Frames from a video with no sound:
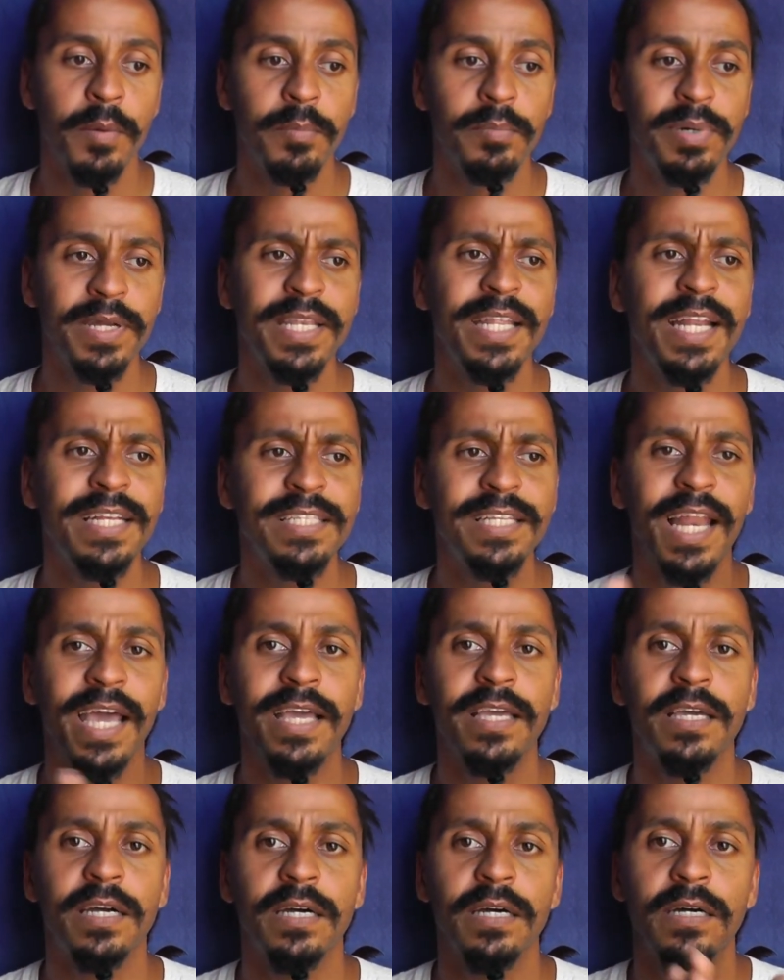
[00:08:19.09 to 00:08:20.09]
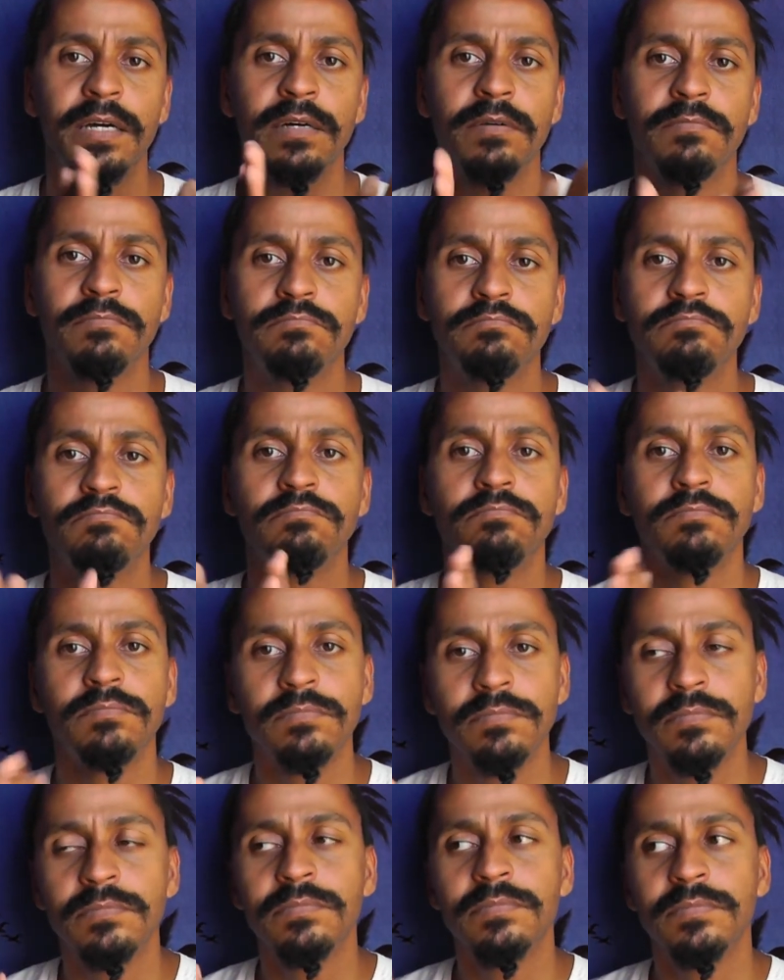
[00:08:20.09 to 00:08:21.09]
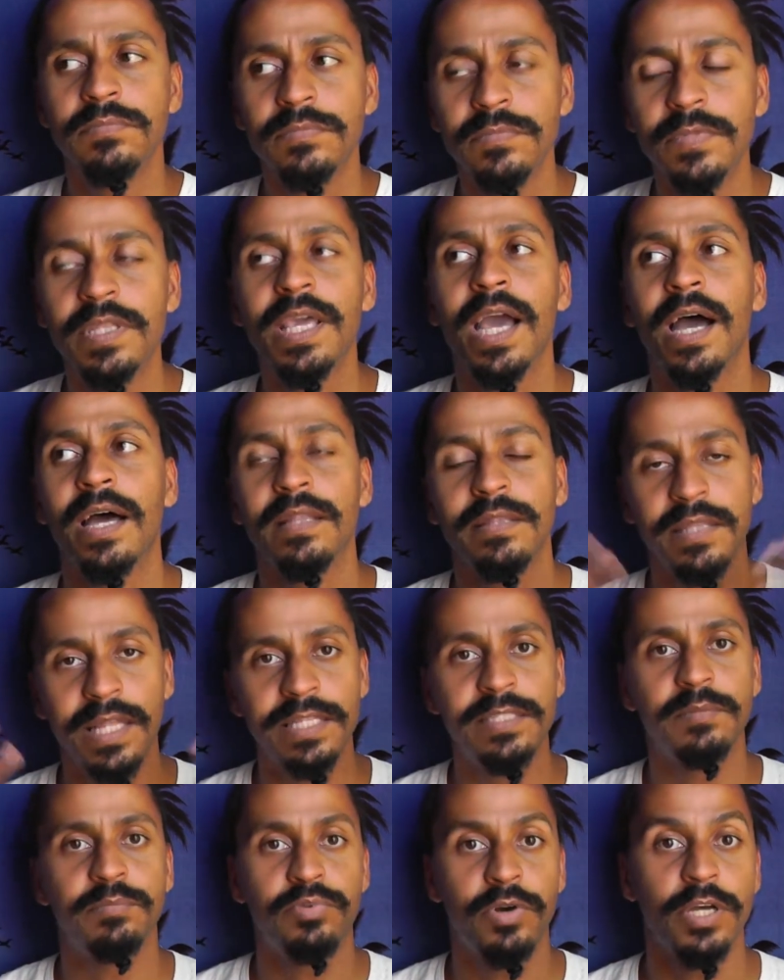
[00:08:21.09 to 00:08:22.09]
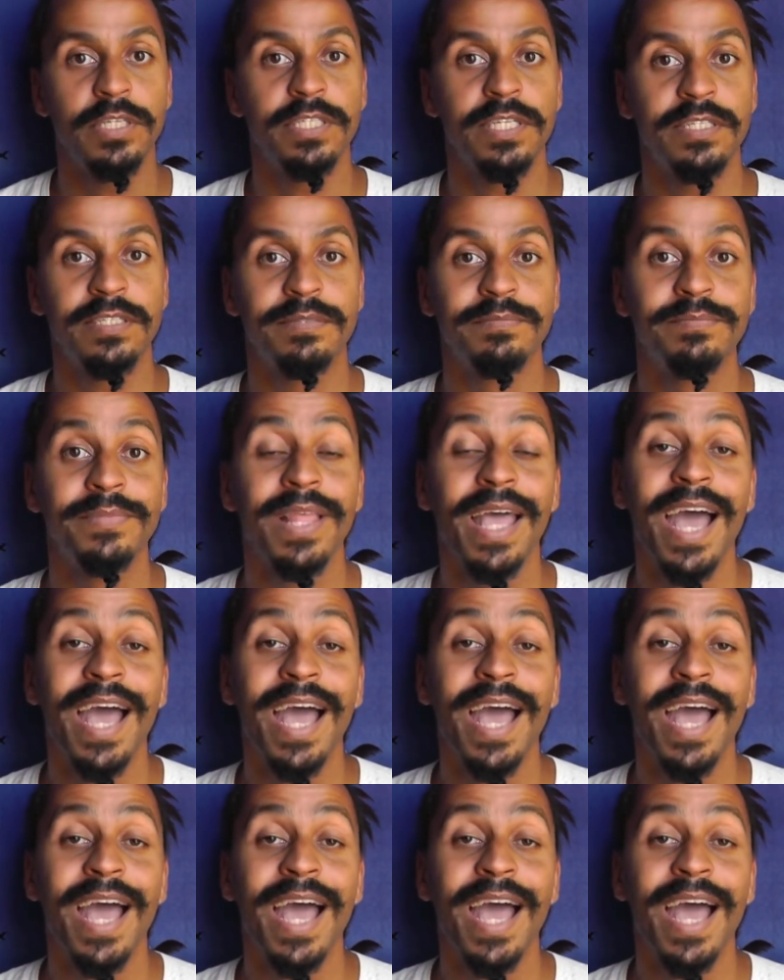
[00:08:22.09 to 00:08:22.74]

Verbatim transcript: But that's like, um, yeah, that's a process.